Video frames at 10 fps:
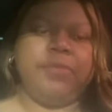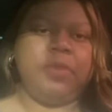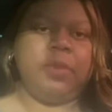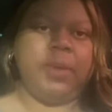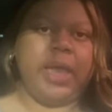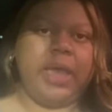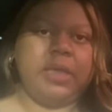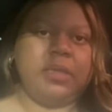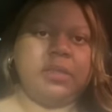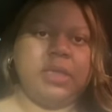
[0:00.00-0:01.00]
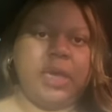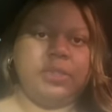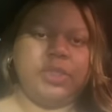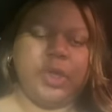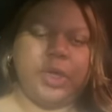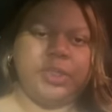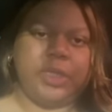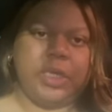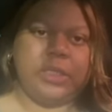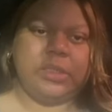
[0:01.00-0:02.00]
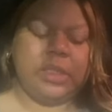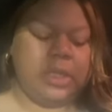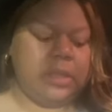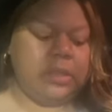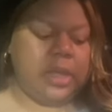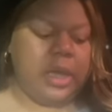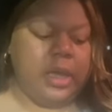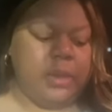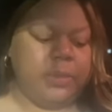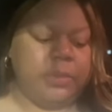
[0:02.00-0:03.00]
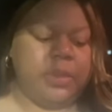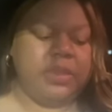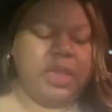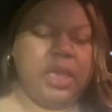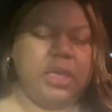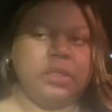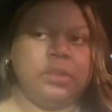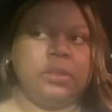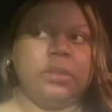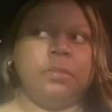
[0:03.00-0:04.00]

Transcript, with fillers: After the black Dodge Charger incident, um, things